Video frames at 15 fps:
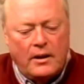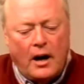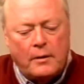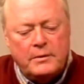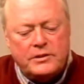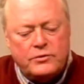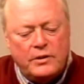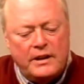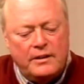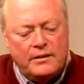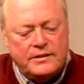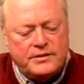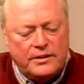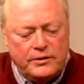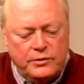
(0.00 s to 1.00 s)
arbitrator
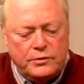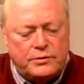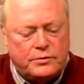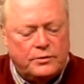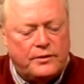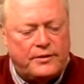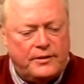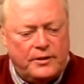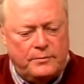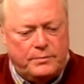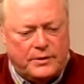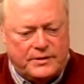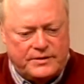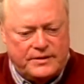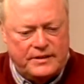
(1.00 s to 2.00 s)
is a neutral third
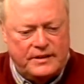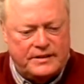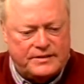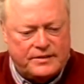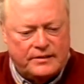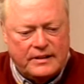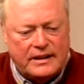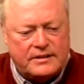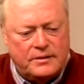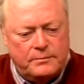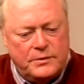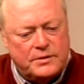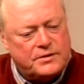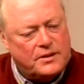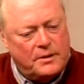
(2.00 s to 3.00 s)
person. He's okay. selected
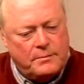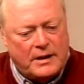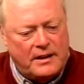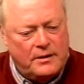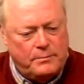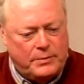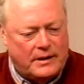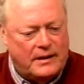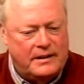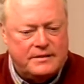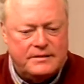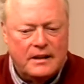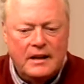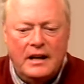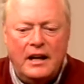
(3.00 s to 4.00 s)
mutually by the parties,
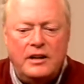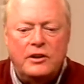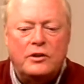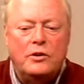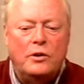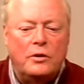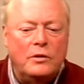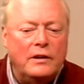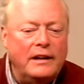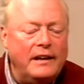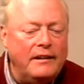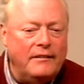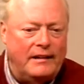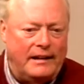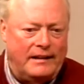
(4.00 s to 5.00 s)
okay. and you go to a
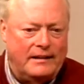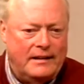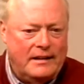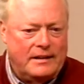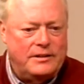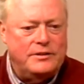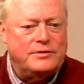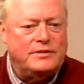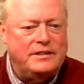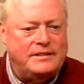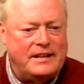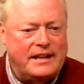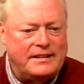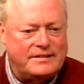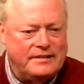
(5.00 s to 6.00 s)
hearing. Mm-hmm. Usually
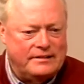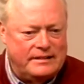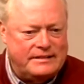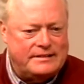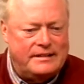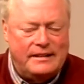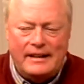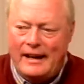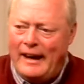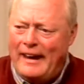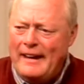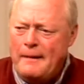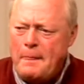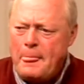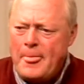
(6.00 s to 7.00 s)
takes at least a
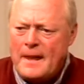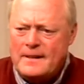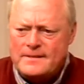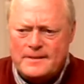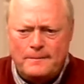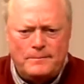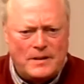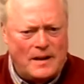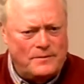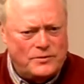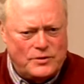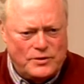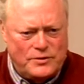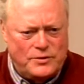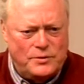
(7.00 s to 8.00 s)
day. Sometimes there
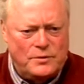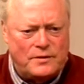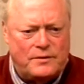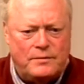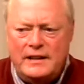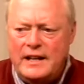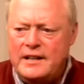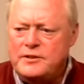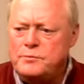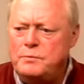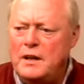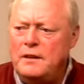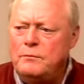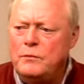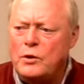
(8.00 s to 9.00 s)
are two or three days,
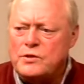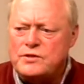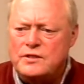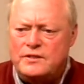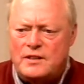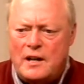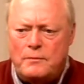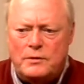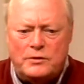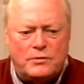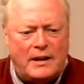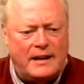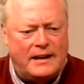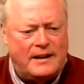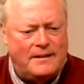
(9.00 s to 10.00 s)
but most of the time we try
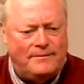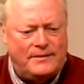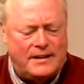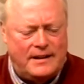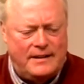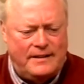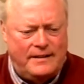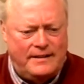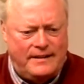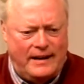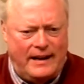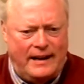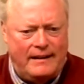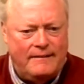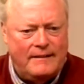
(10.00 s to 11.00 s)
to get them done in a
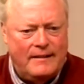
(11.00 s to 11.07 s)
day.